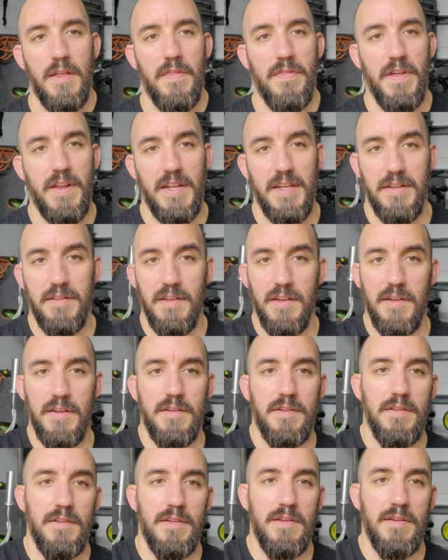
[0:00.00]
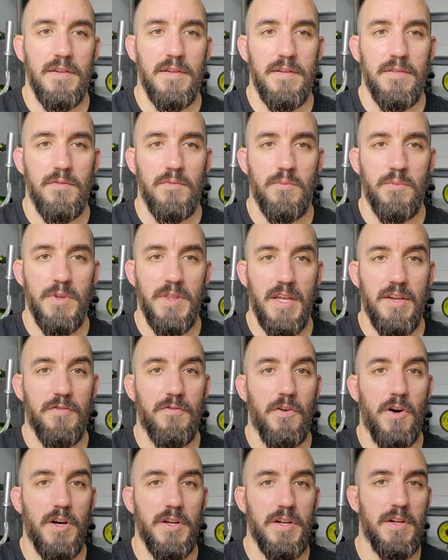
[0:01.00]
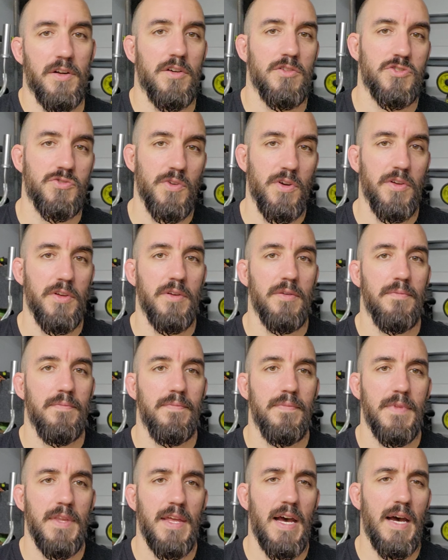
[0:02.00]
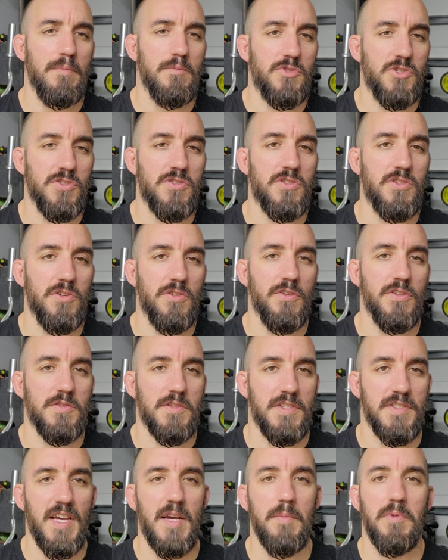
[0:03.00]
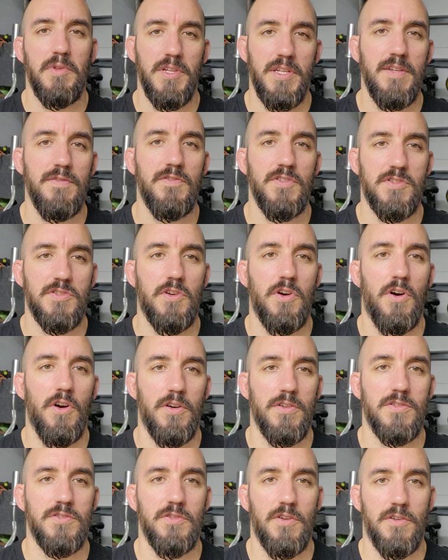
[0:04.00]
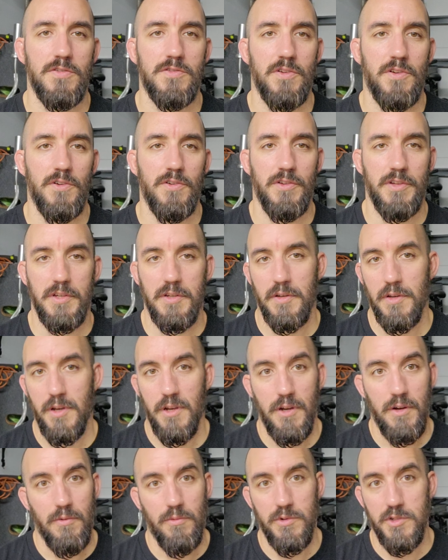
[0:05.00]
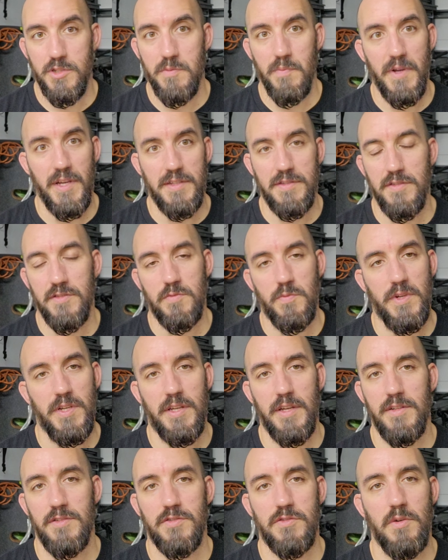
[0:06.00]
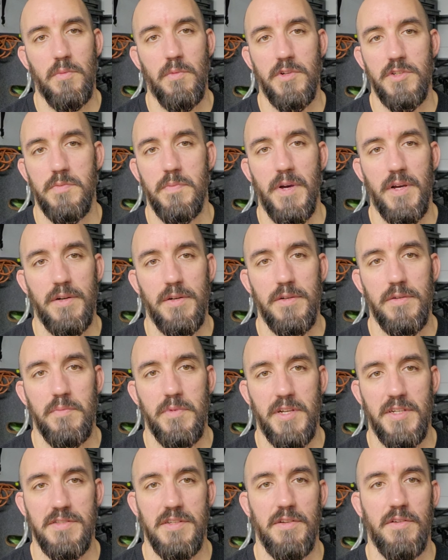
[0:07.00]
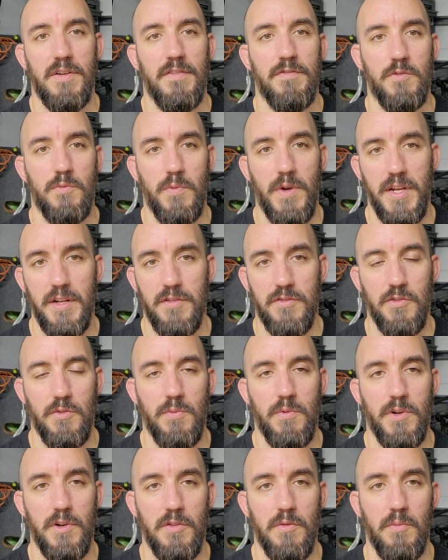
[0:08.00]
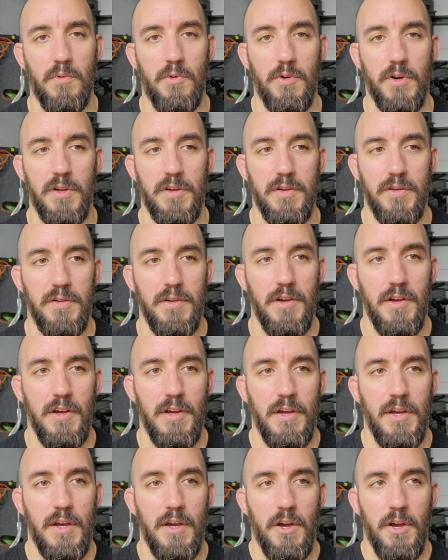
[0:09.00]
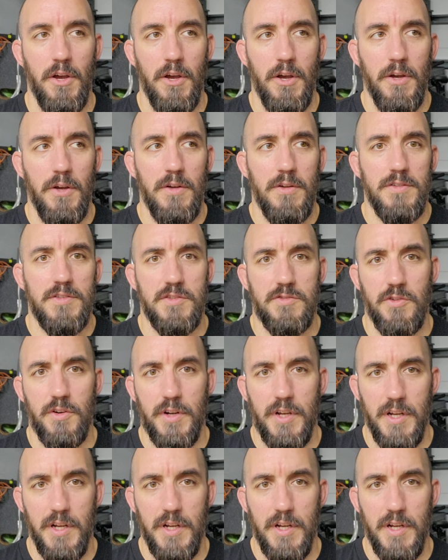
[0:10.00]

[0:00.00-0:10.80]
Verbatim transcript: than he did when they fought in Australia. I'm just curious because I believe this card starts early, which makes this weekend so much better because I don't have to wait until one in the morning to start